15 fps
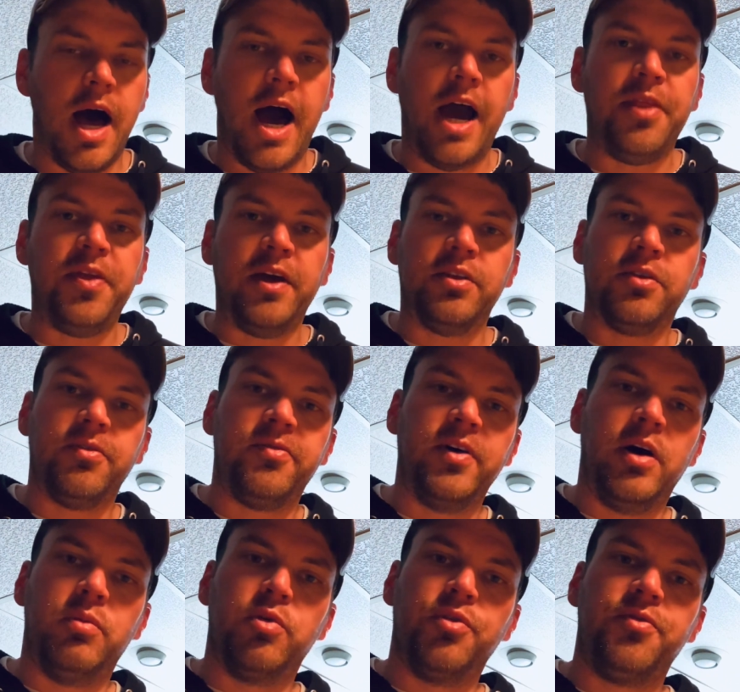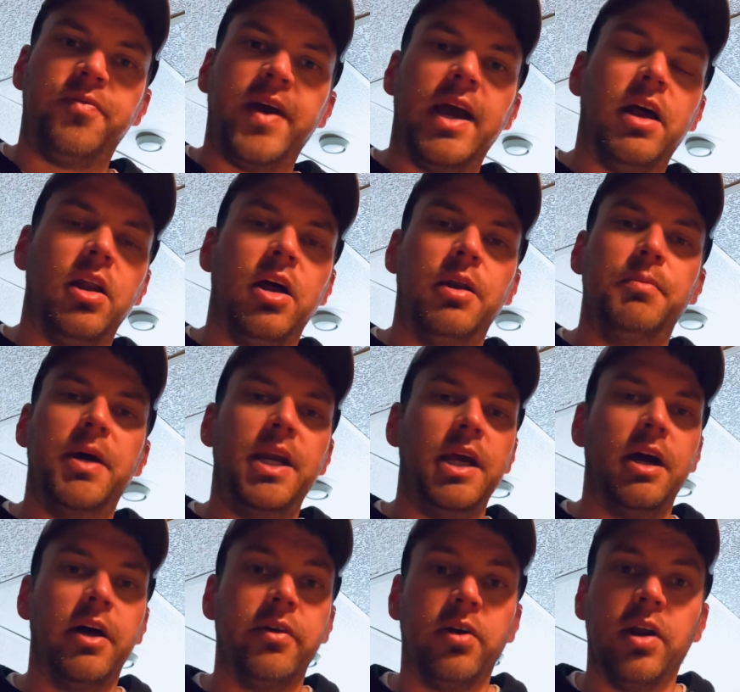think the film will fail on many
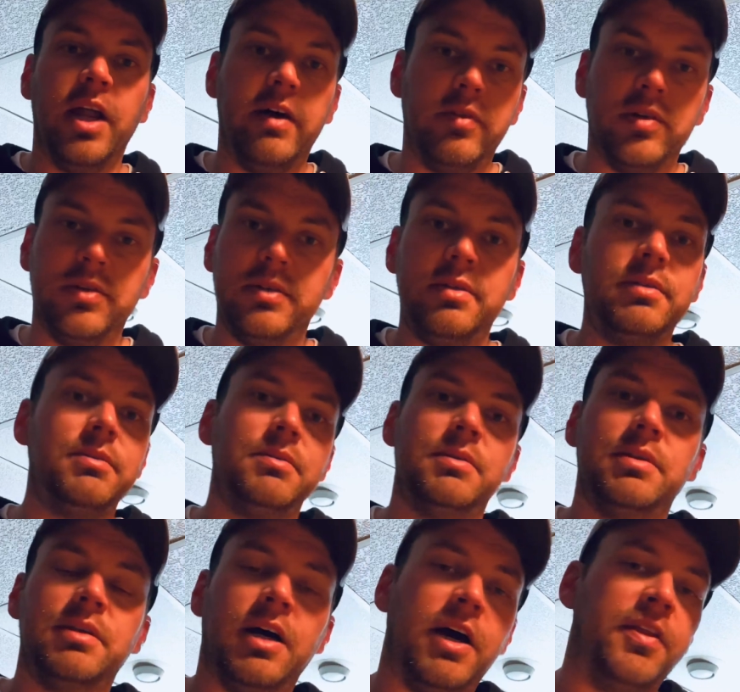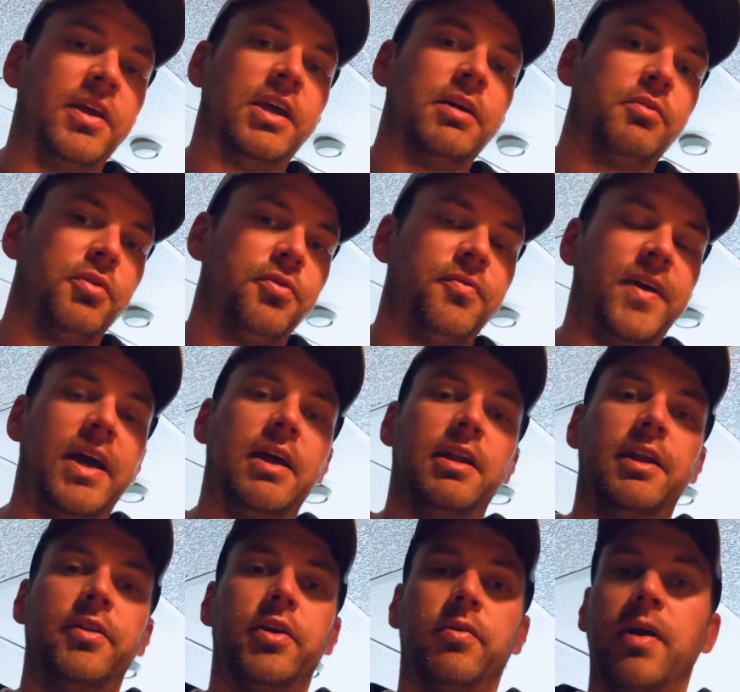other levels. I think it will fail
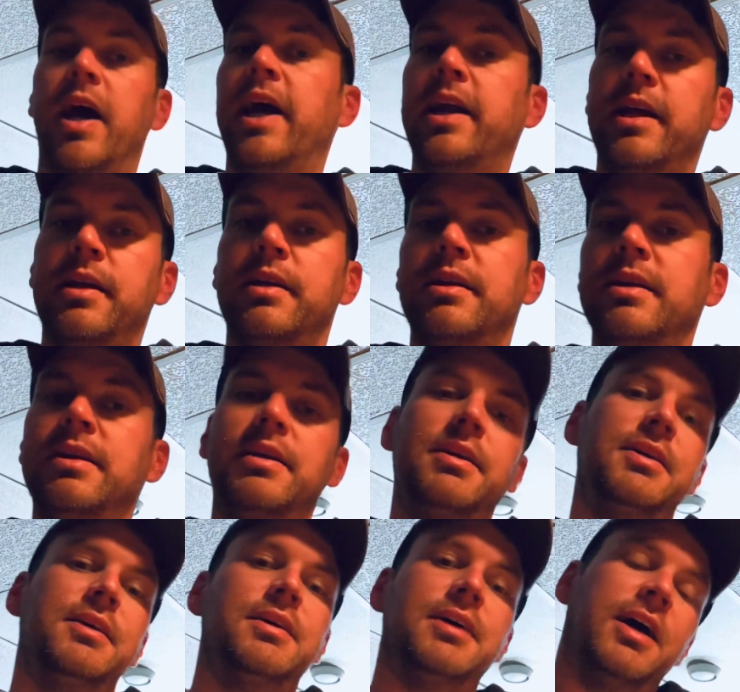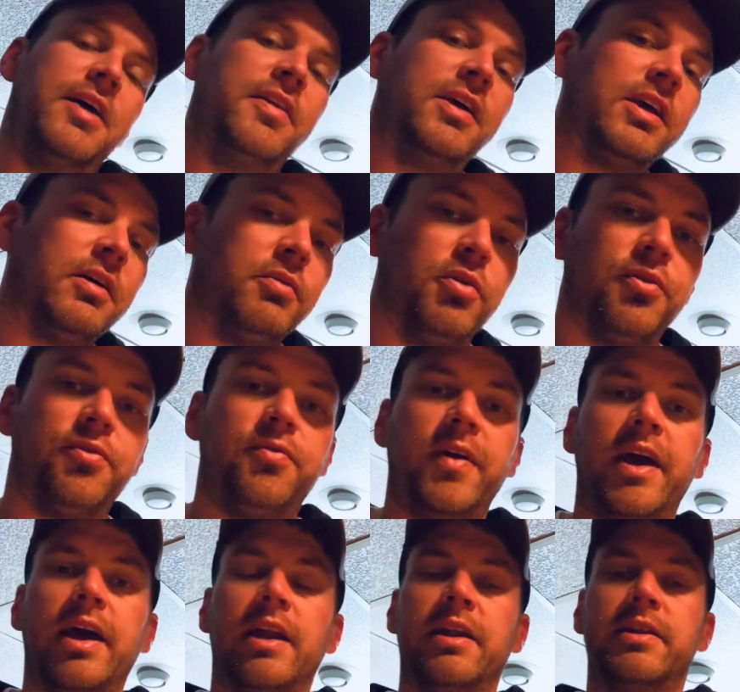in the writing. I think it will
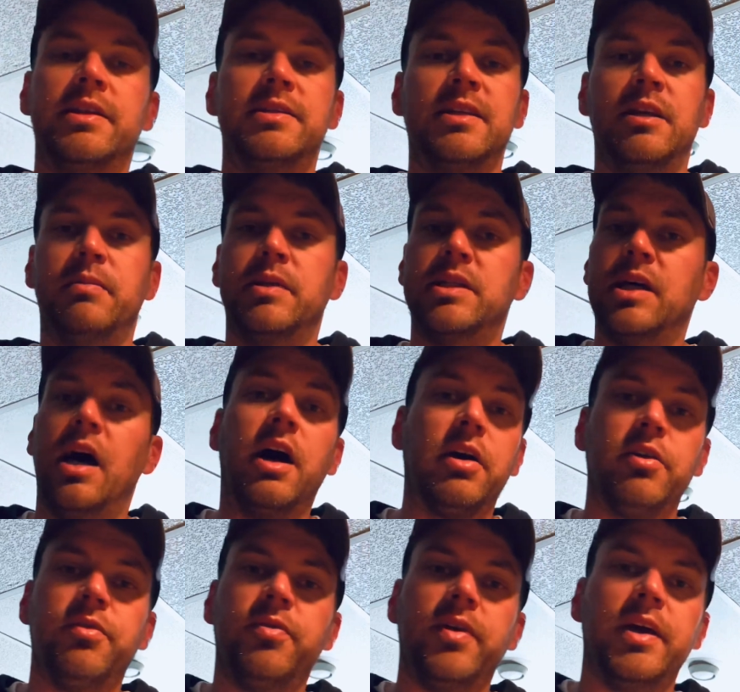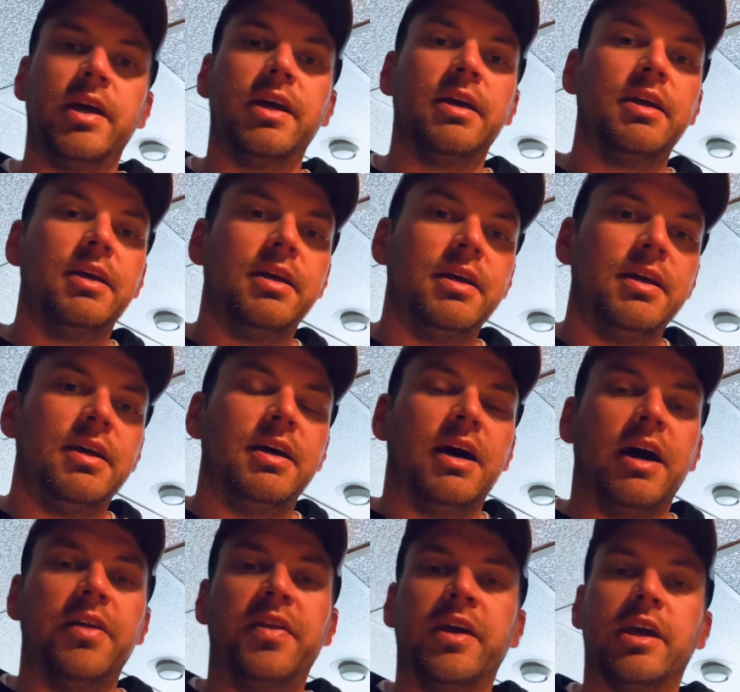fail in the cinematography.
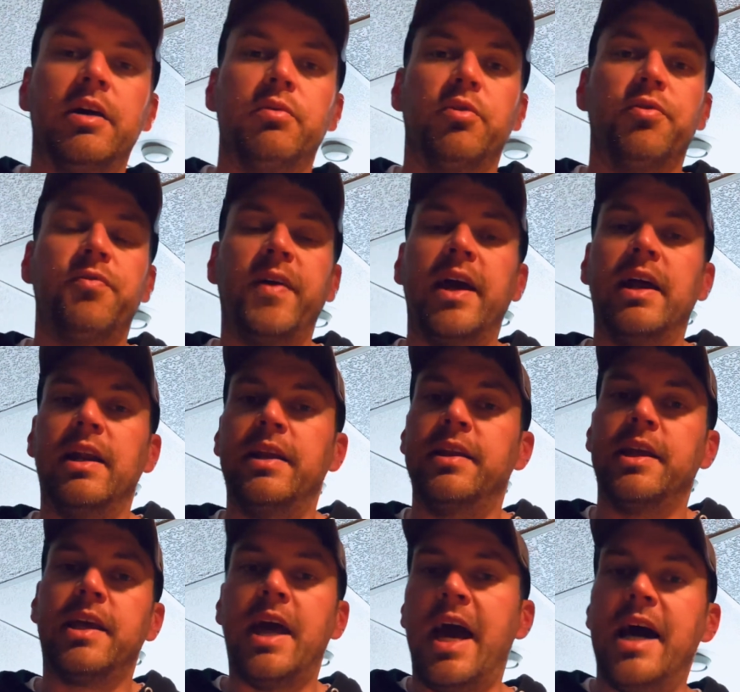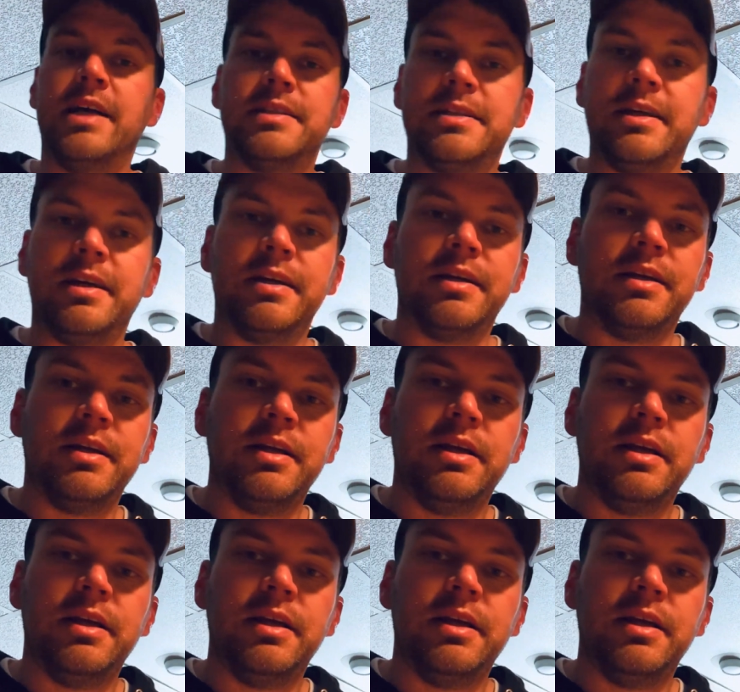I think it will fail in the casting.